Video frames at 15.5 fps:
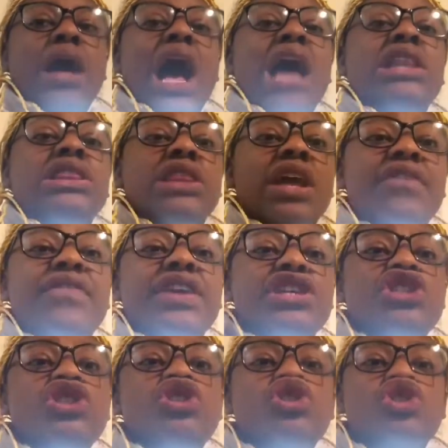I love
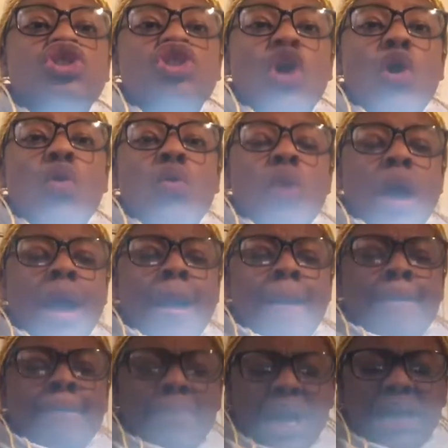it so
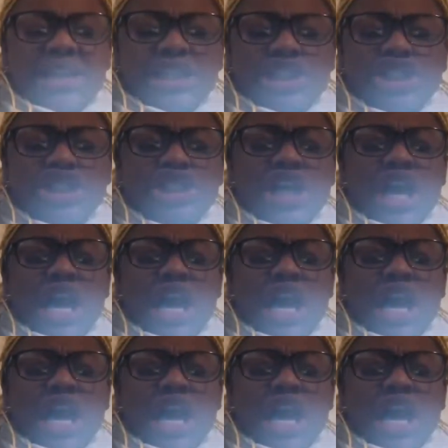much.